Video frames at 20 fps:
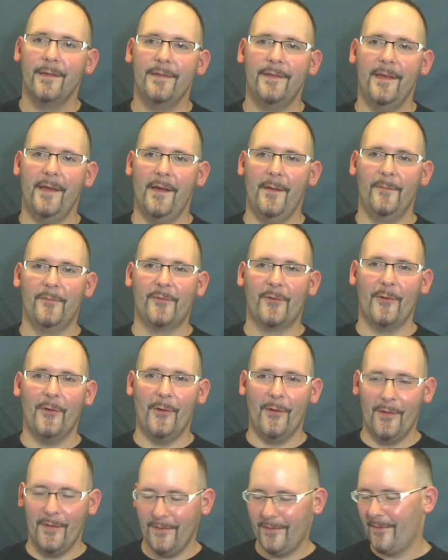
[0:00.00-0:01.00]
Damn
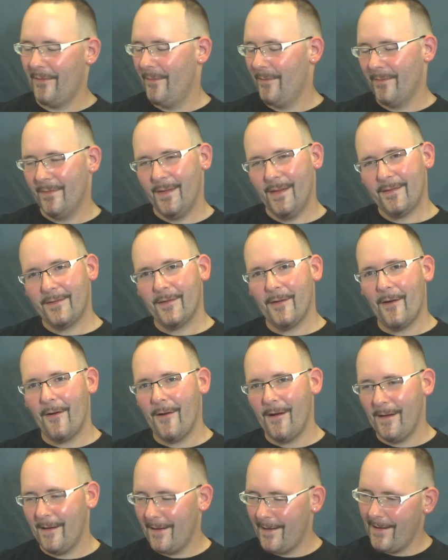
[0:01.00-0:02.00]
trollers. It's
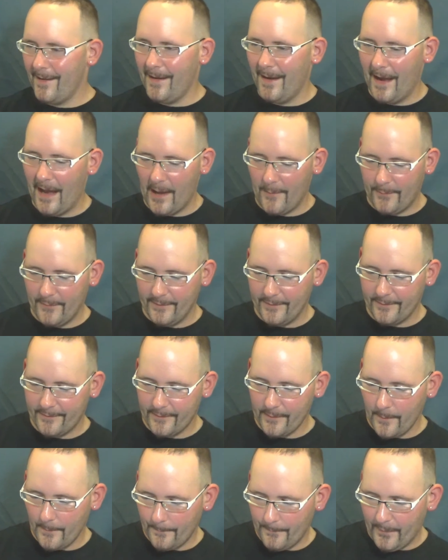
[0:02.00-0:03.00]
alright. It
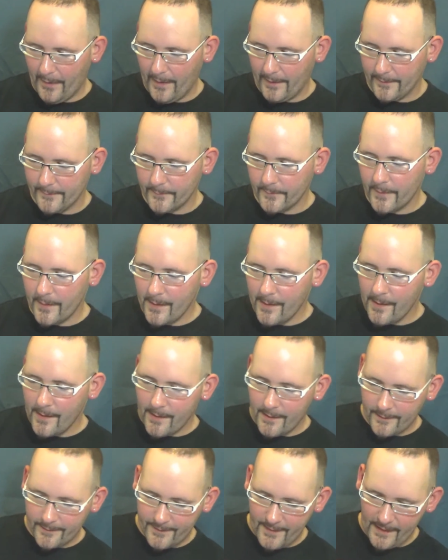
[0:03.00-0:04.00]
happens. But
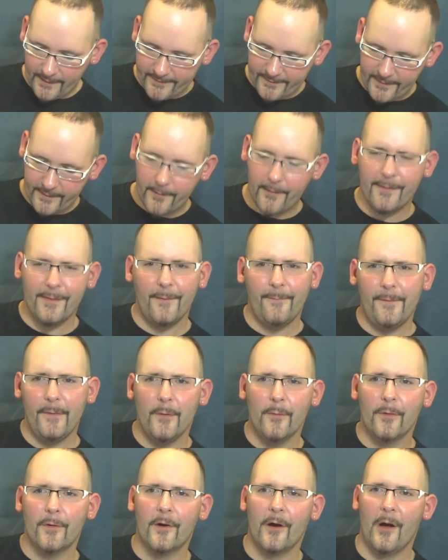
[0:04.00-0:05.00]
that's it on the
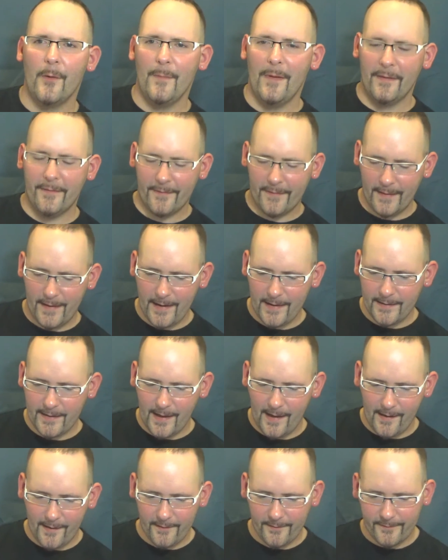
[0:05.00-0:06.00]
viewer comments today,
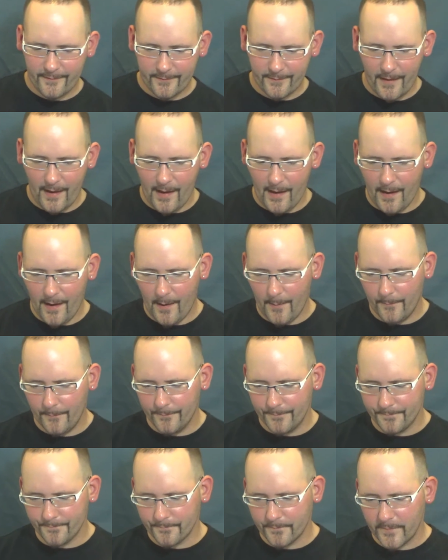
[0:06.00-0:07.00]
guys.
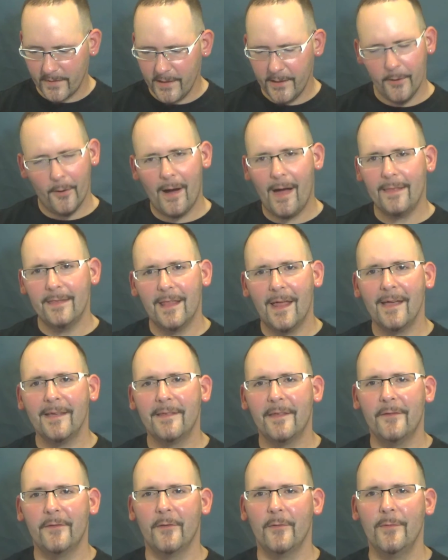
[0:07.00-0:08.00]
You know, I'd like
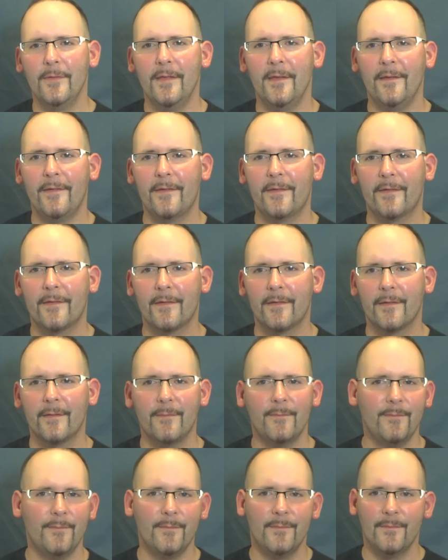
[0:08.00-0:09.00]
to do this
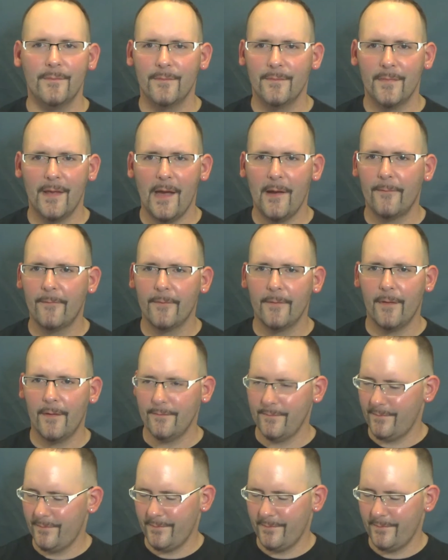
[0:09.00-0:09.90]
every